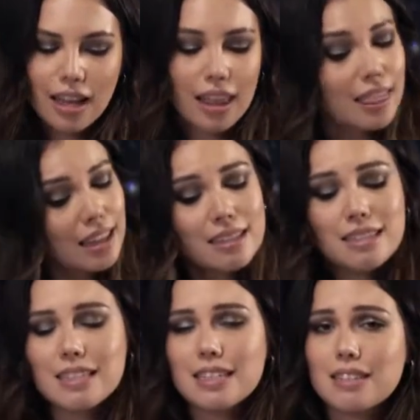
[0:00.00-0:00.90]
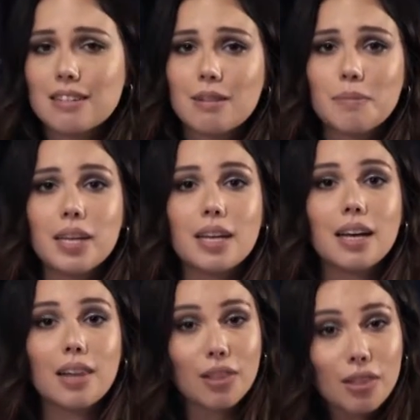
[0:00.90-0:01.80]
And this is going to be
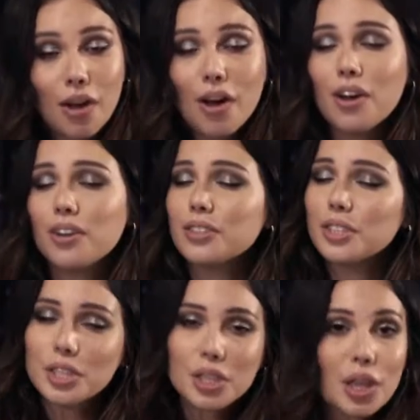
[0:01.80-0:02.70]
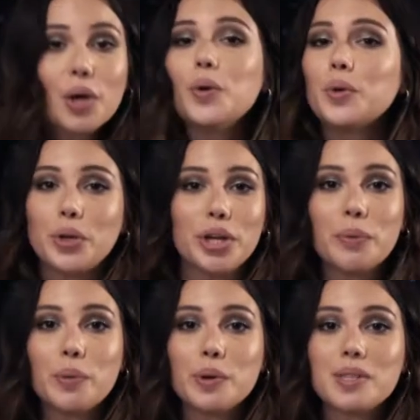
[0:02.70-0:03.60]
a long, slow
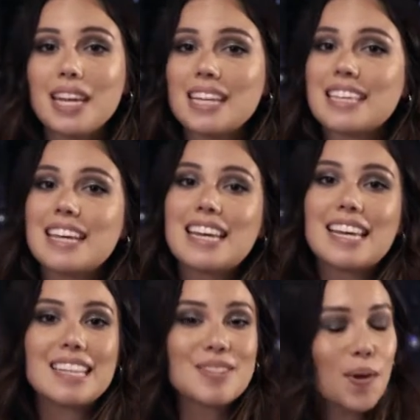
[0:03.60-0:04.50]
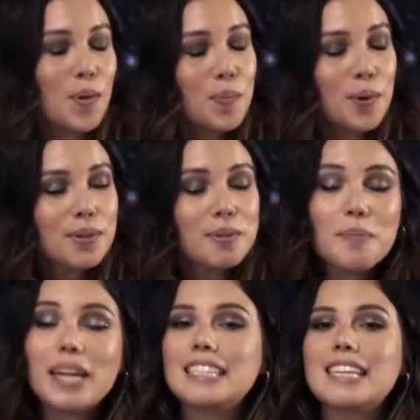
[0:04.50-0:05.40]
cooking process. It's almost
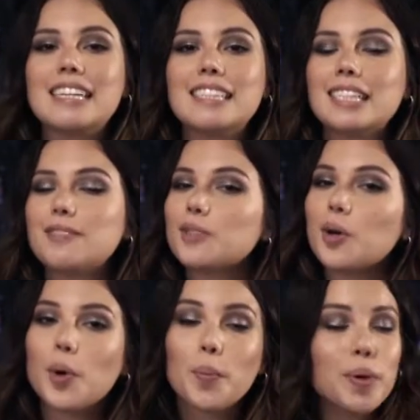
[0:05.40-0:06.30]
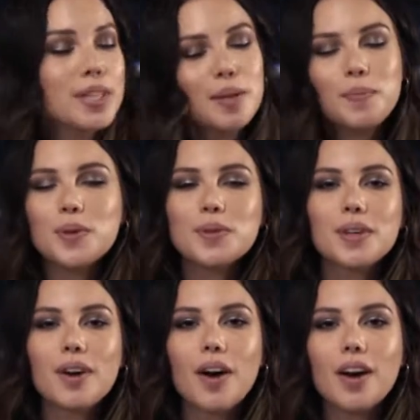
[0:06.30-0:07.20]
meditative, so put some
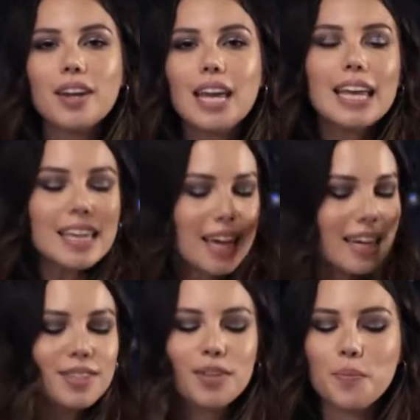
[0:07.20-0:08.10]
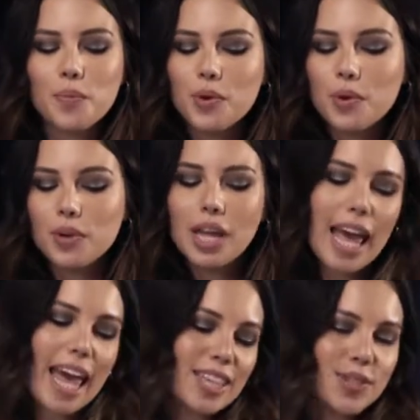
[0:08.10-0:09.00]
music on, get into the mood,
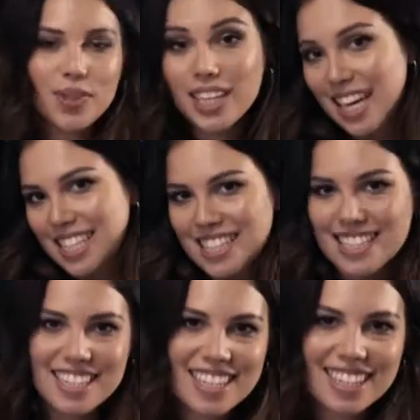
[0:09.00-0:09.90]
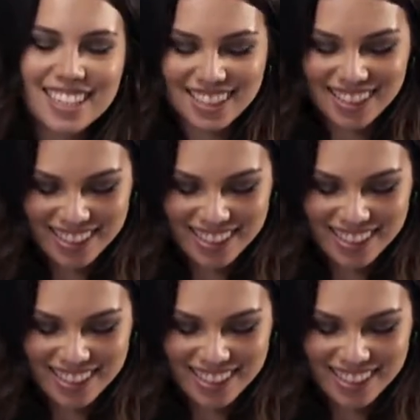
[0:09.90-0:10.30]
and do the custard stir.